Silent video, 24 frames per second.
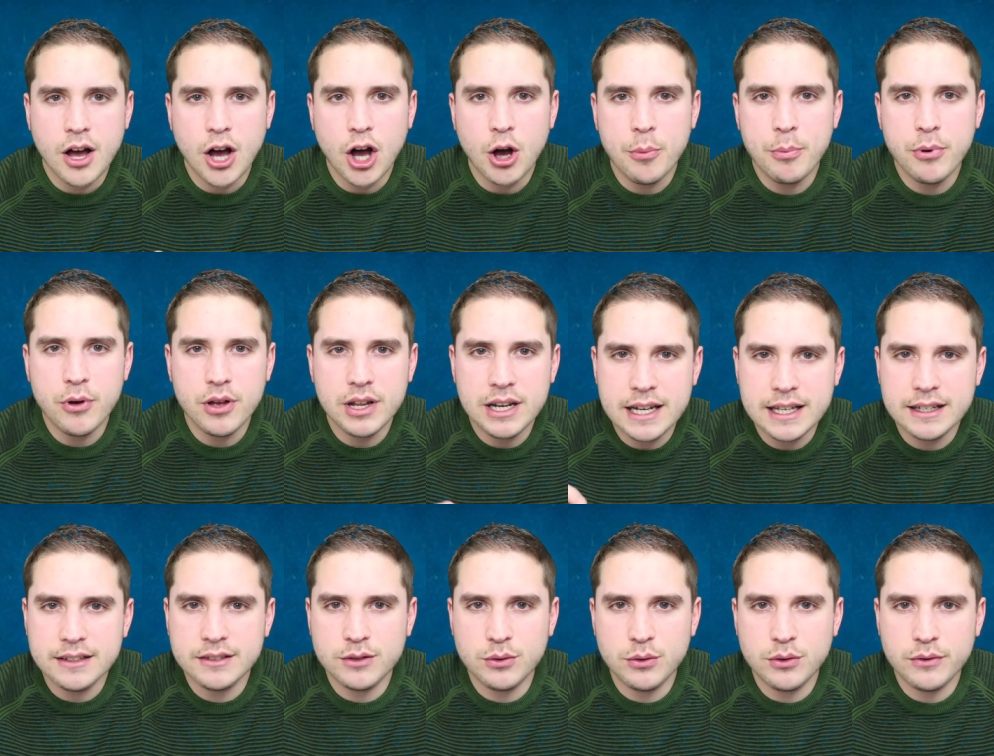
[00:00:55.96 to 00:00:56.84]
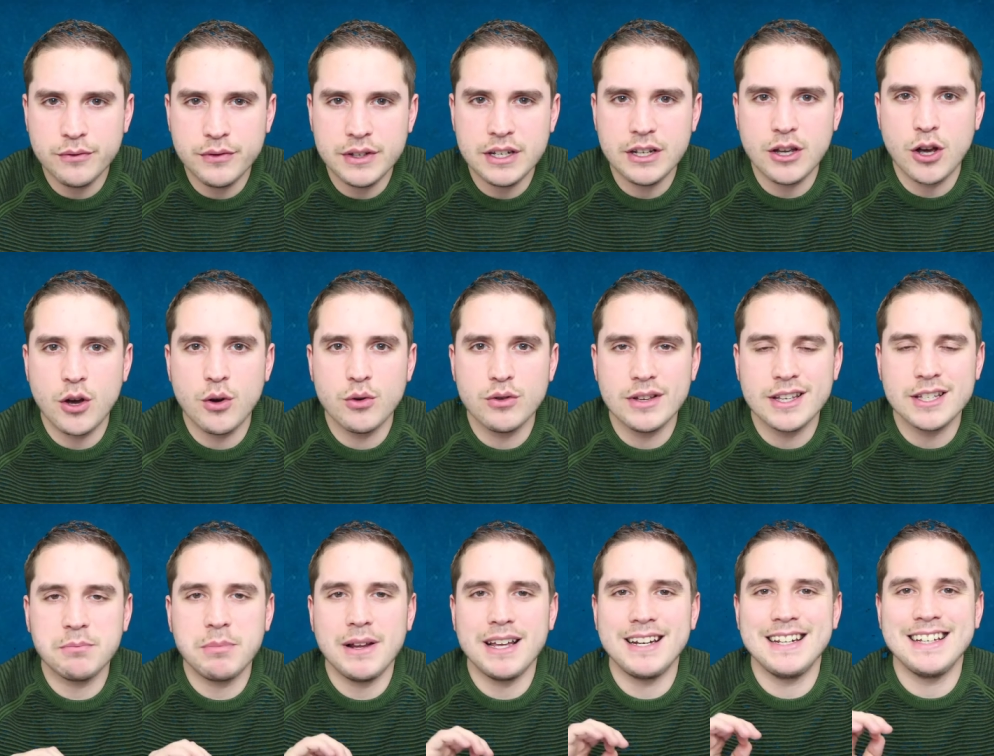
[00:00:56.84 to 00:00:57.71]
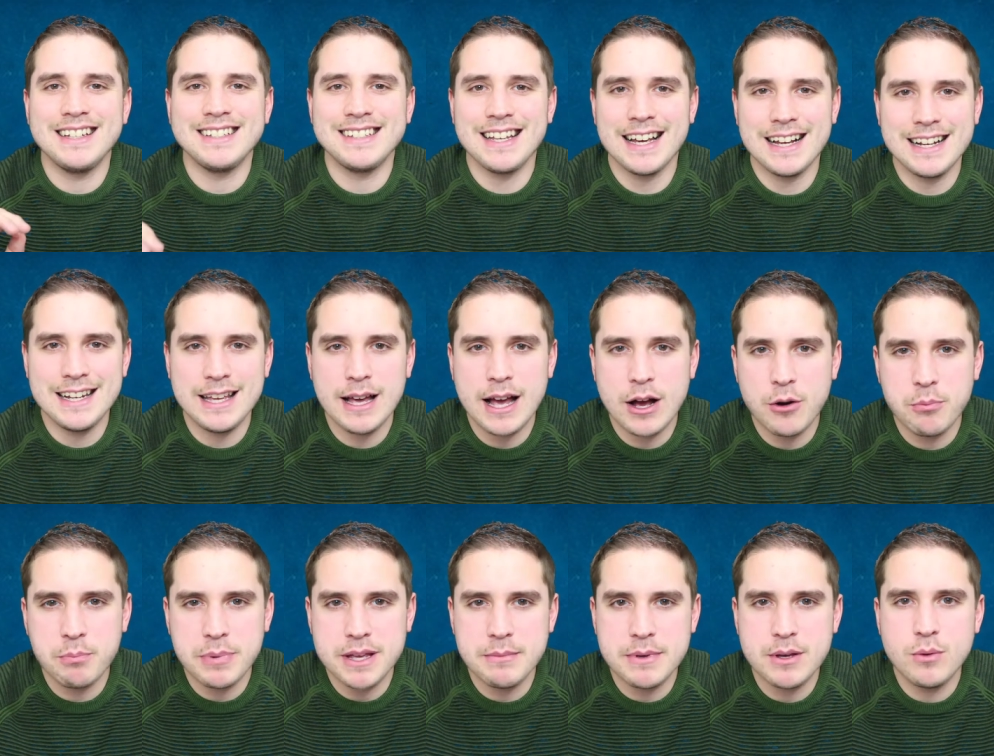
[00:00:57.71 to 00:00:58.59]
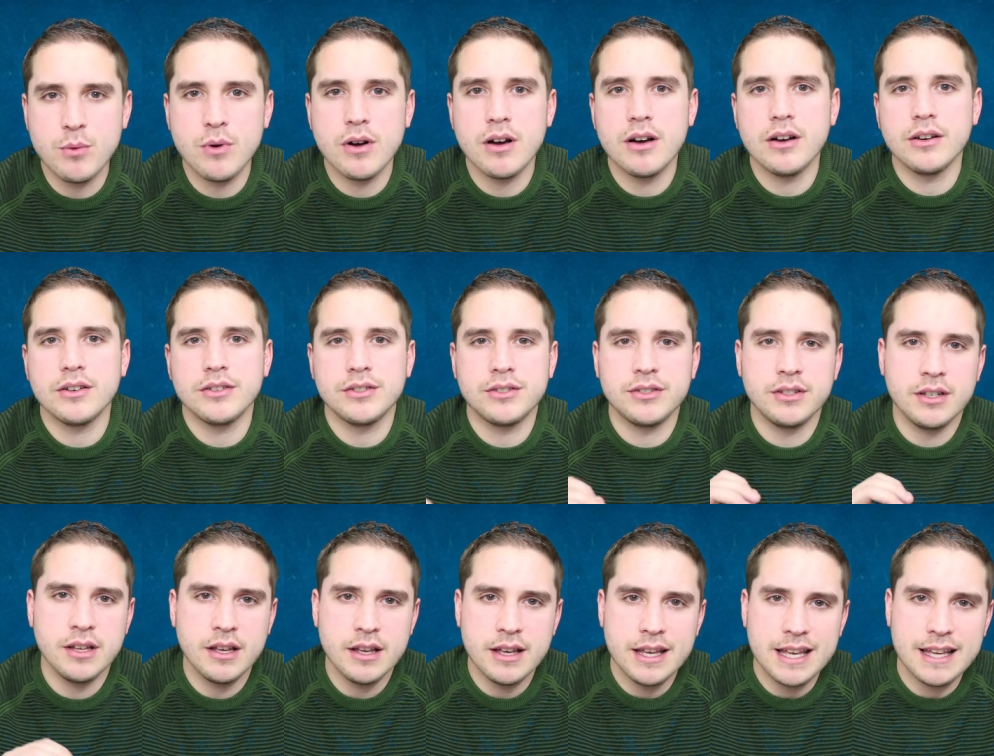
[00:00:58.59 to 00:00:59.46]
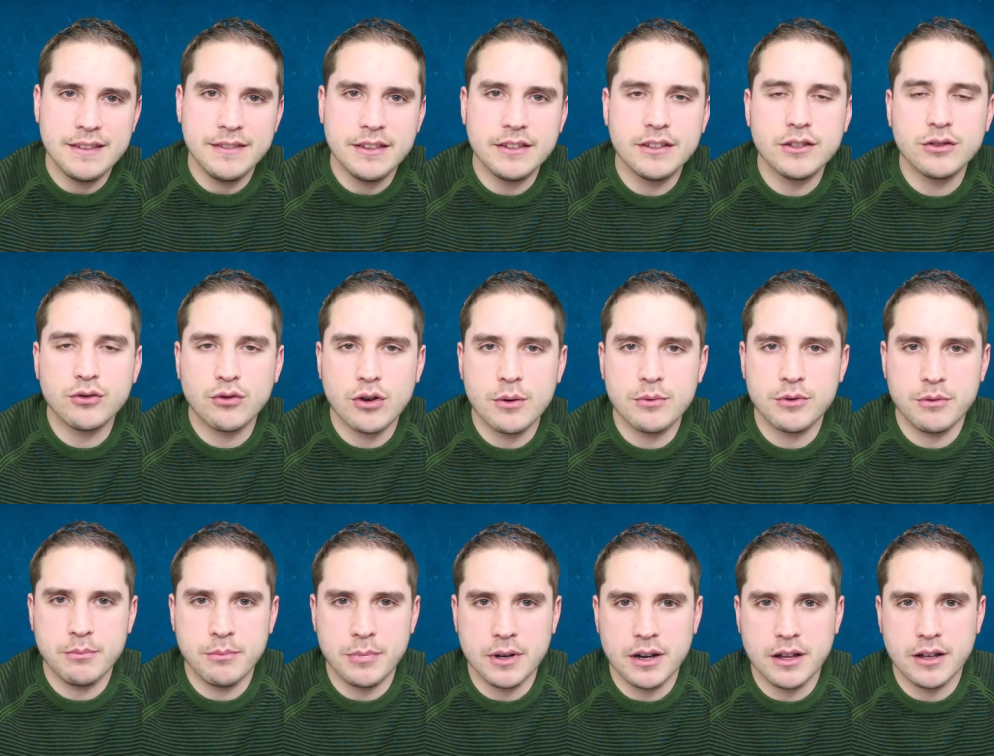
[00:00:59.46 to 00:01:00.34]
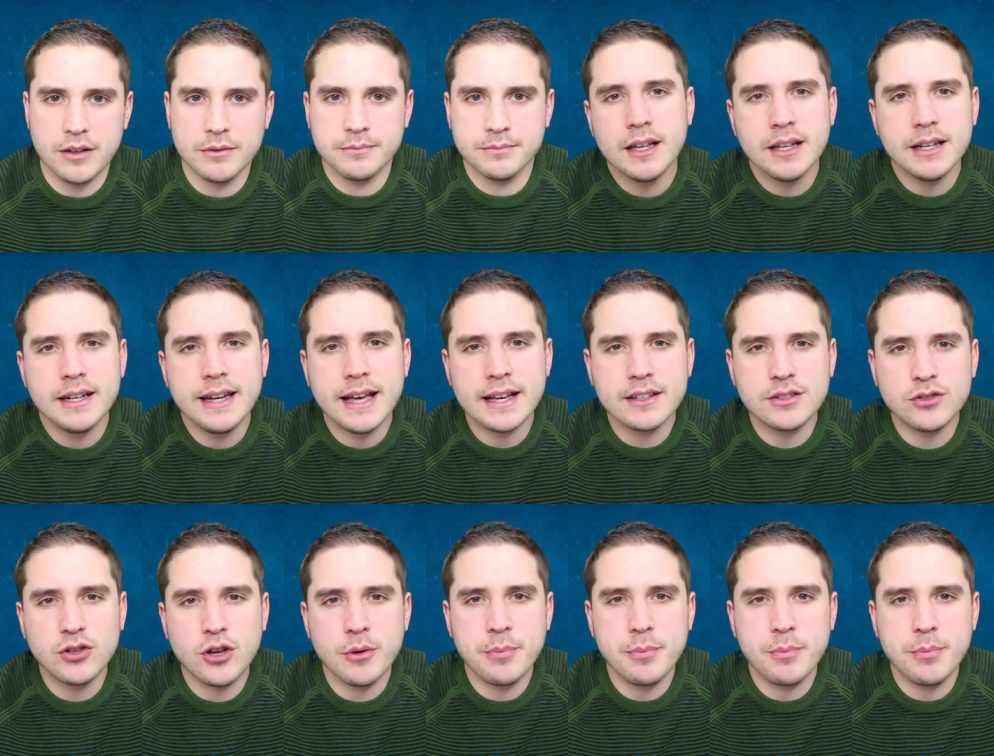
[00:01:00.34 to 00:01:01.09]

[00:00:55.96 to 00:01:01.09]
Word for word: I'll put a link to a video explaining exactly how BIMI works in the description below. Next